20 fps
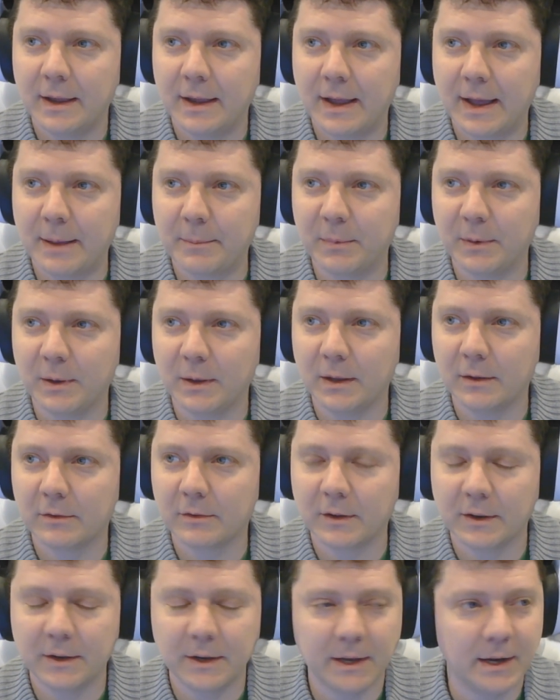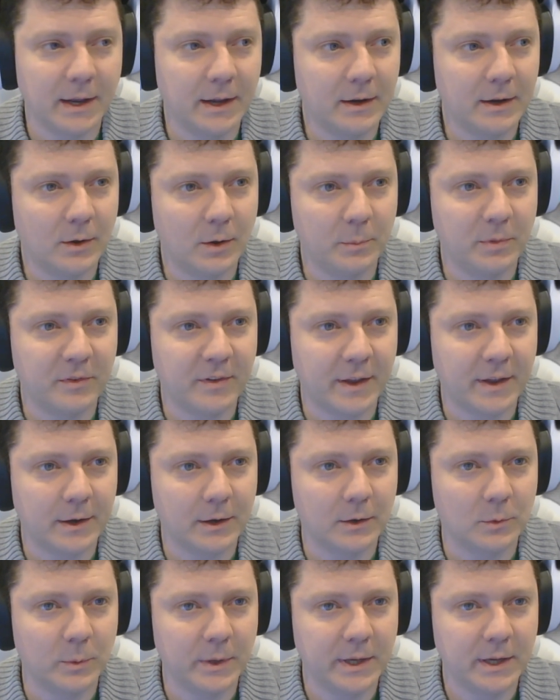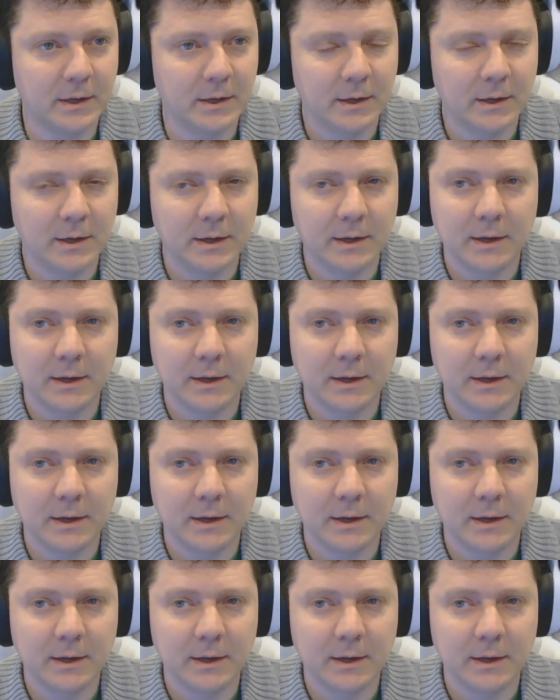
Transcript: Happy Sunday night. Hope you've had a good week.